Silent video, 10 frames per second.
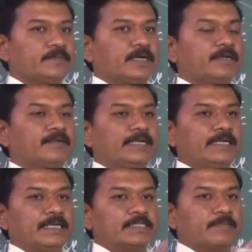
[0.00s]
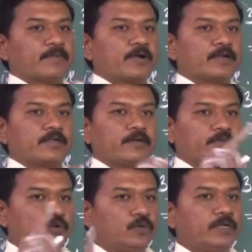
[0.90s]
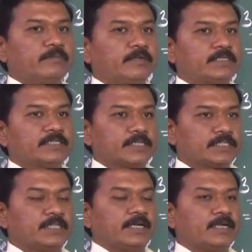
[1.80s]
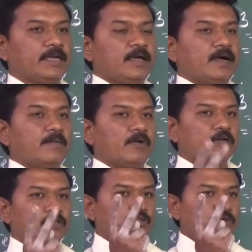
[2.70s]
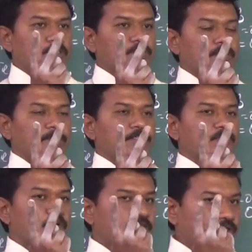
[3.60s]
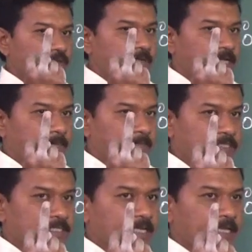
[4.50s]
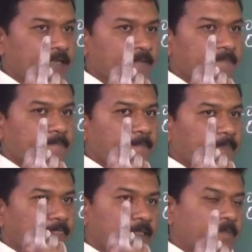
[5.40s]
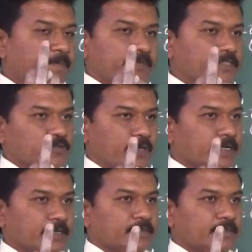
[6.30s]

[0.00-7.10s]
and write it as a product of 2 numbers, such that among those 2 numbers, one should be compulsory a perfect square.